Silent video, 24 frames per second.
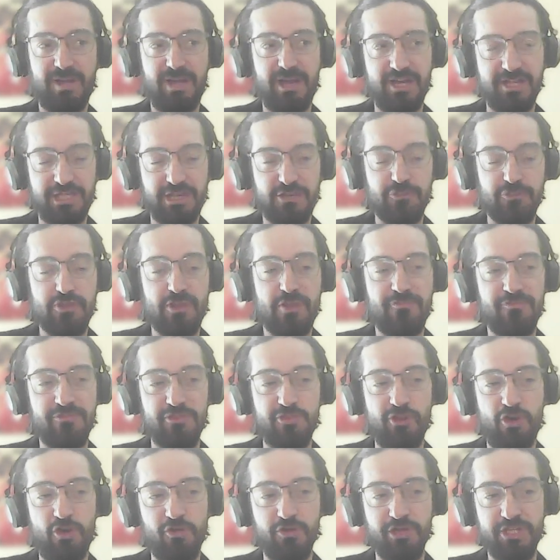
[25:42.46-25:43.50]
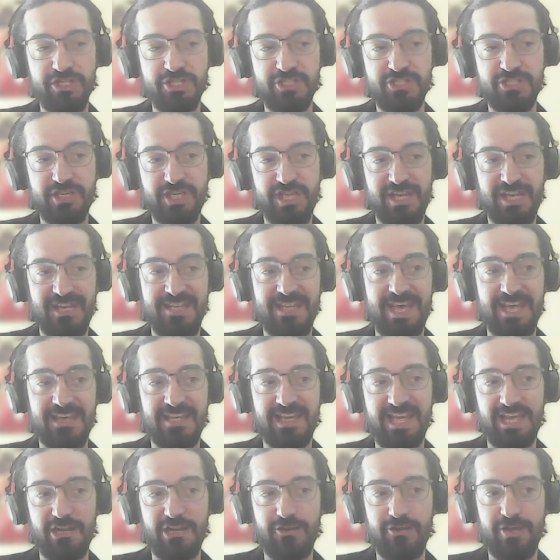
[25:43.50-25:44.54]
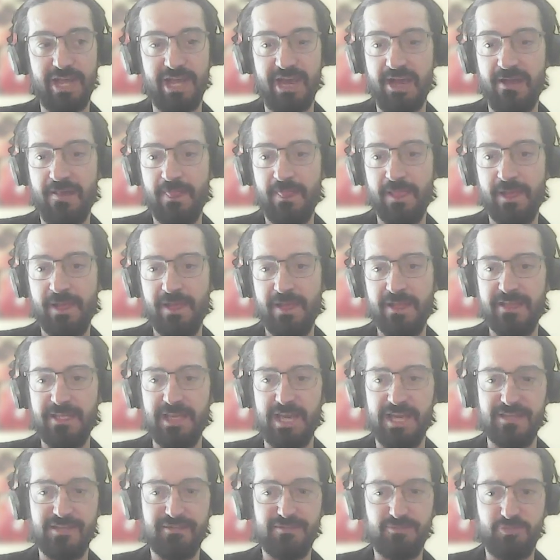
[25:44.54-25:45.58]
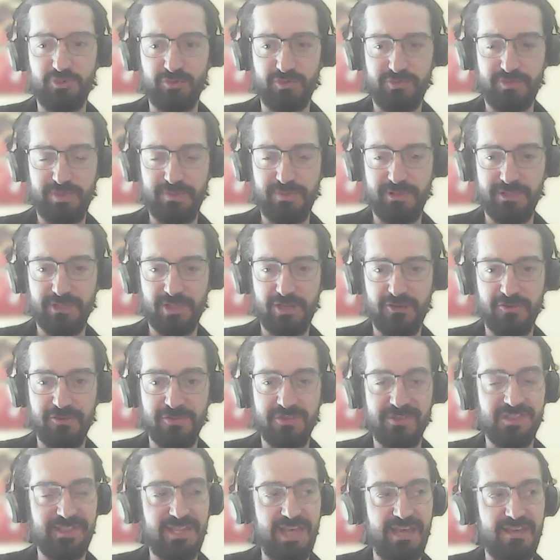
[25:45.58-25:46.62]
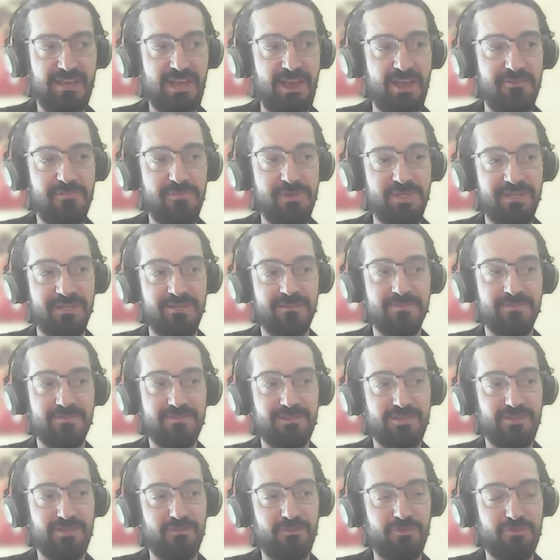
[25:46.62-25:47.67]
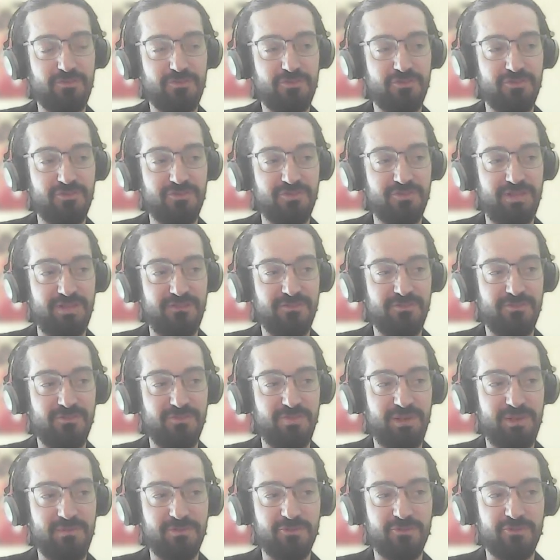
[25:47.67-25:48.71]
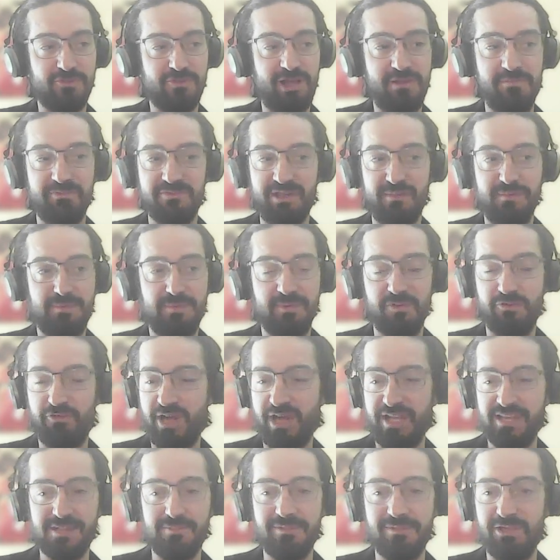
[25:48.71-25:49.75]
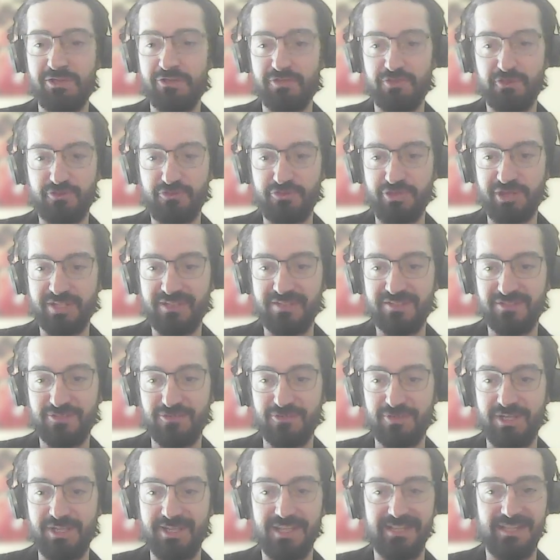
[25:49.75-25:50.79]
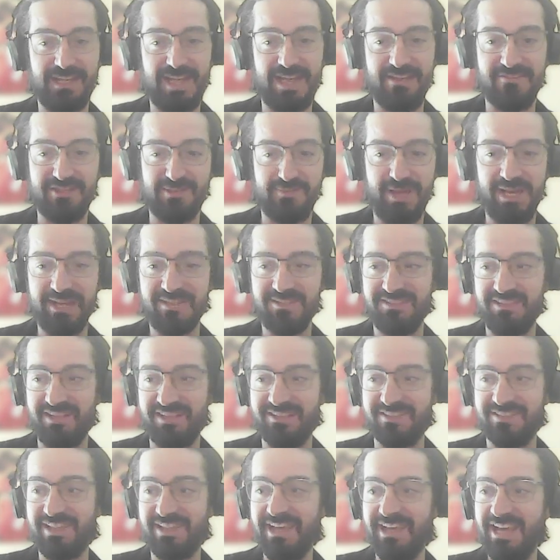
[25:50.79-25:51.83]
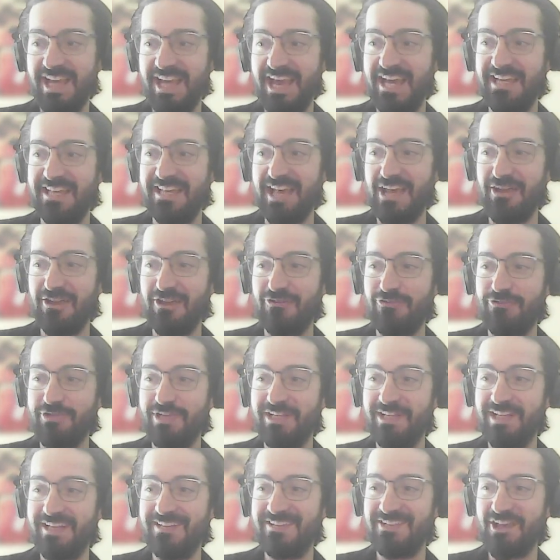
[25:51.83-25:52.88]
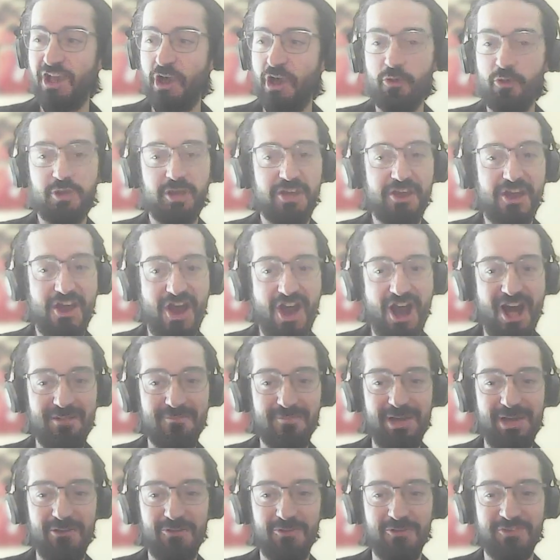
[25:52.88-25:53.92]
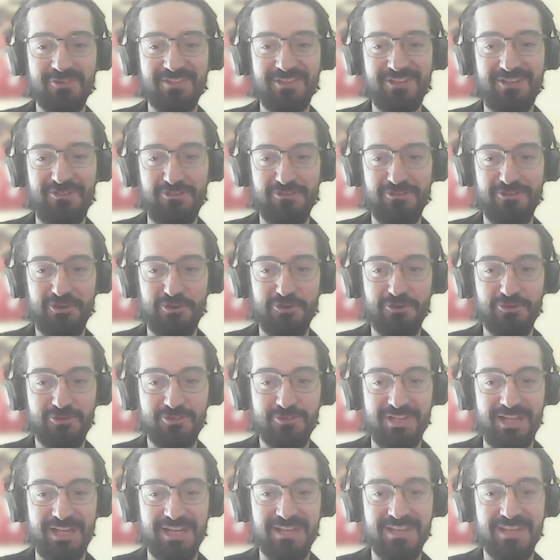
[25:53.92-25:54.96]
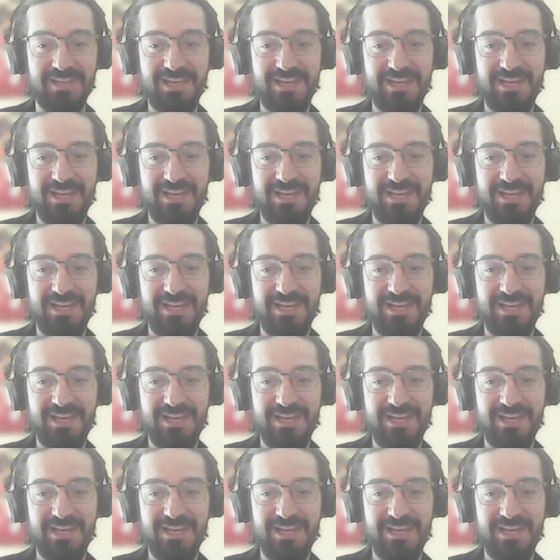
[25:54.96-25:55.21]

a degree of knowledge in that area that most people don't. And I've been, fortunate enough to be able to help some people randomly on the streets as well, that they had some accidents. And I realized how calm I was on those, like,